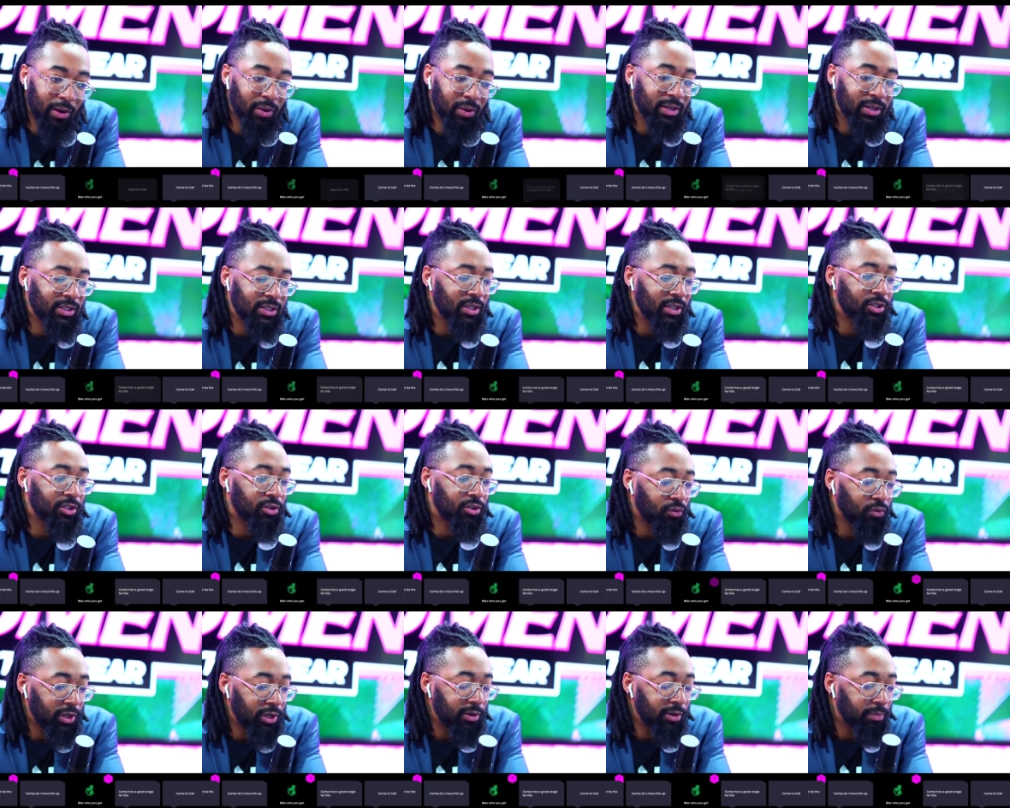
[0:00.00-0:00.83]
It's his
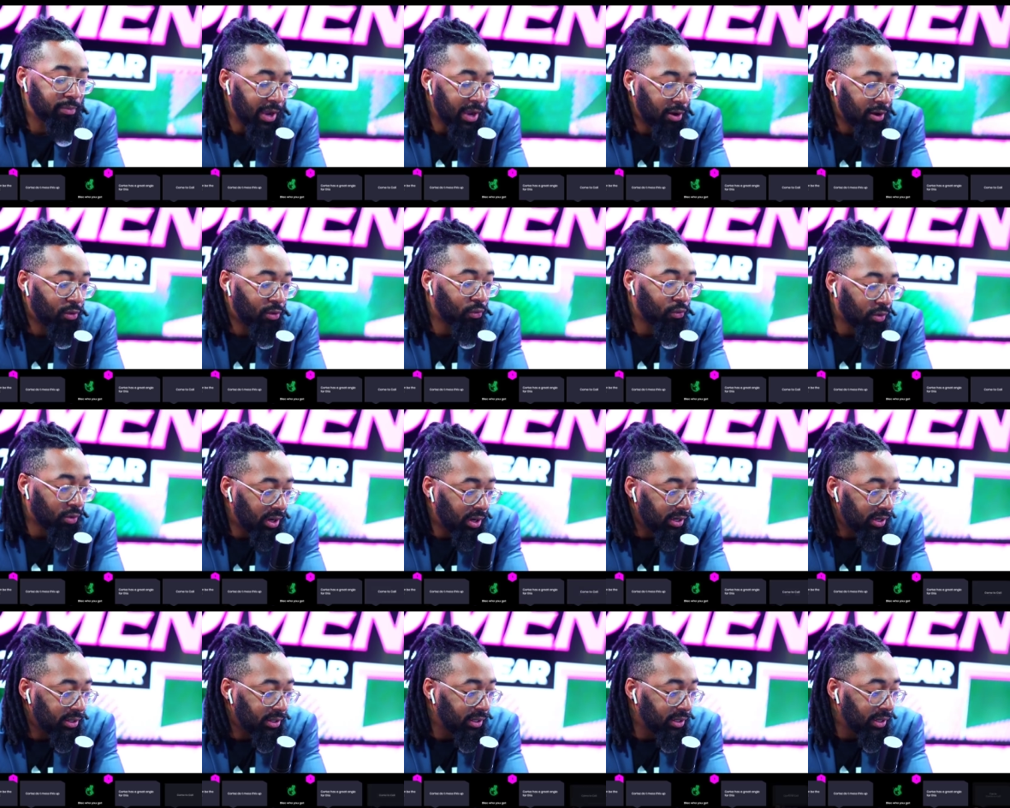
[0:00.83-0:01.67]
three battle
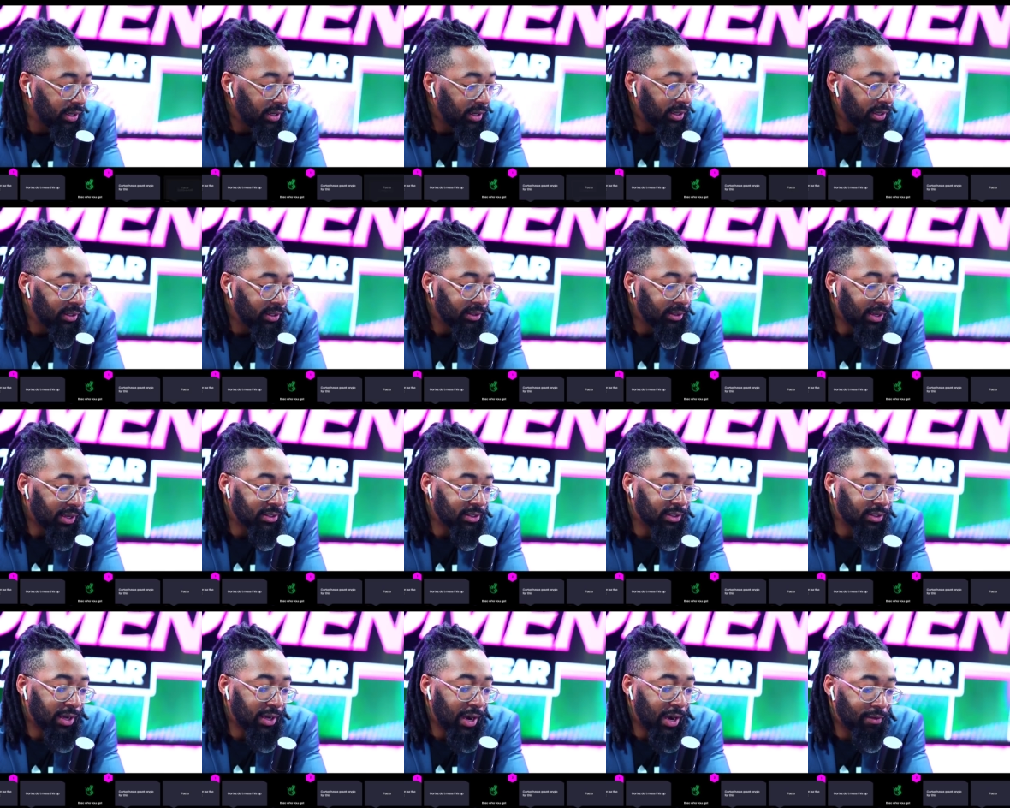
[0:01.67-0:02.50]
run that's
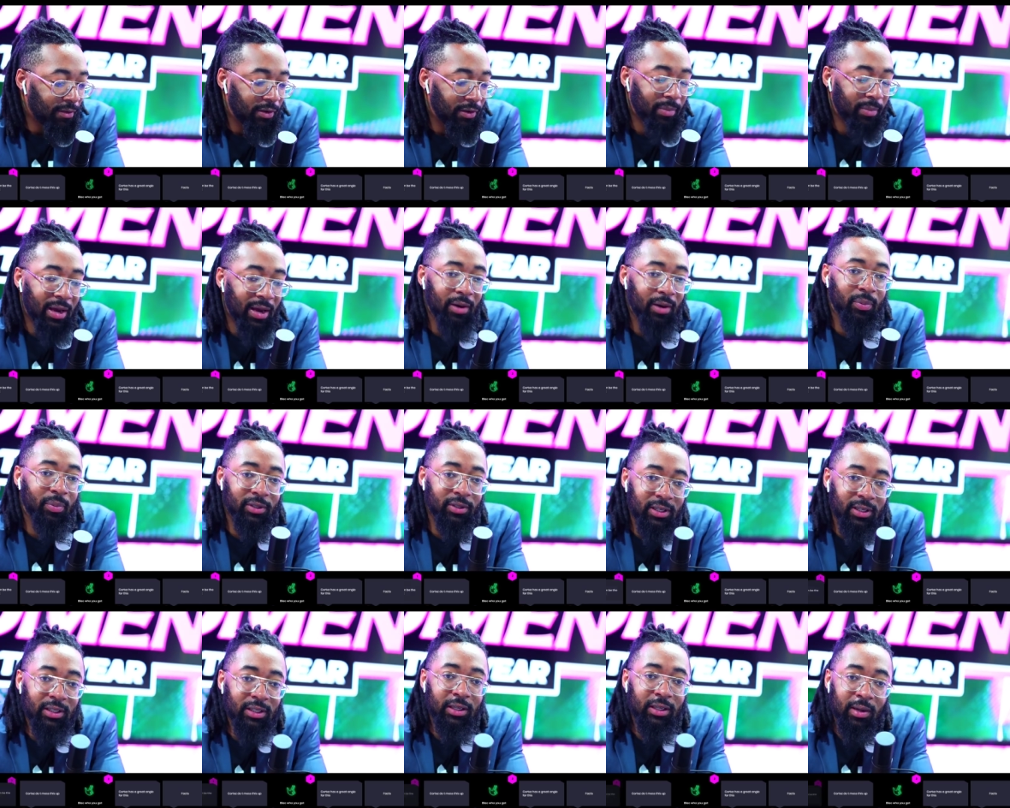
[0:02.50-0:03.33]
got everybody
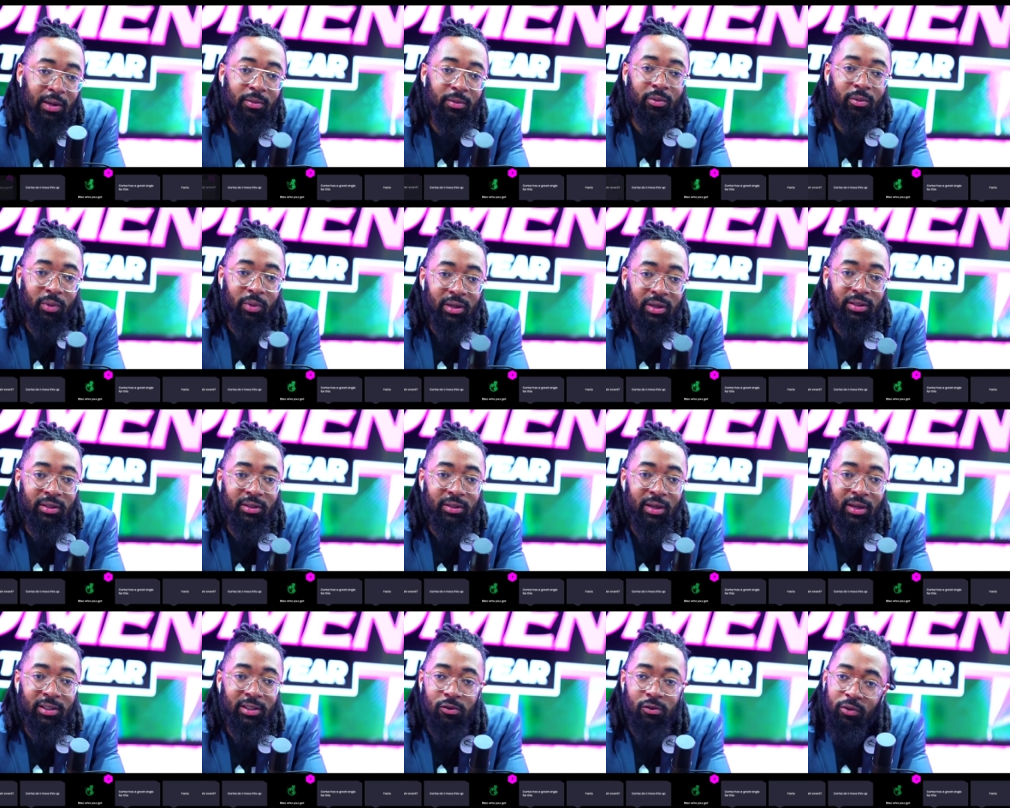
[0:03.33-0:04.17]
predicting him to win.
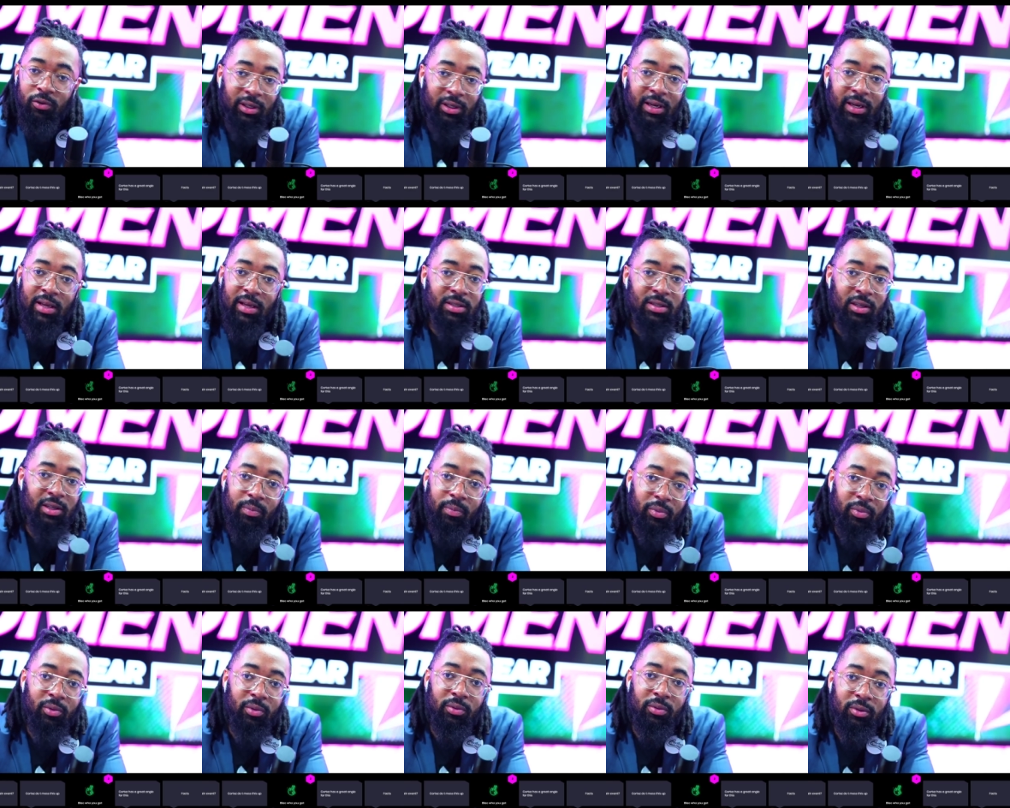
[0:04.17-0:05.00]
It's really that
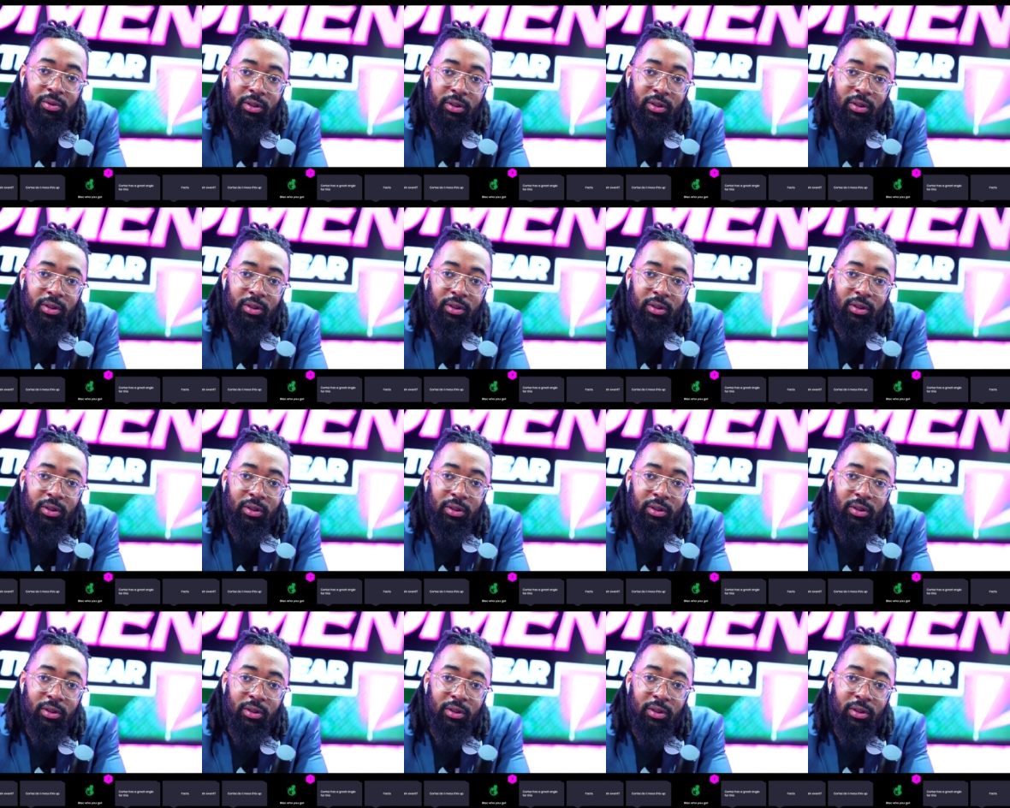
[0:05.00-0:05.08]
simple.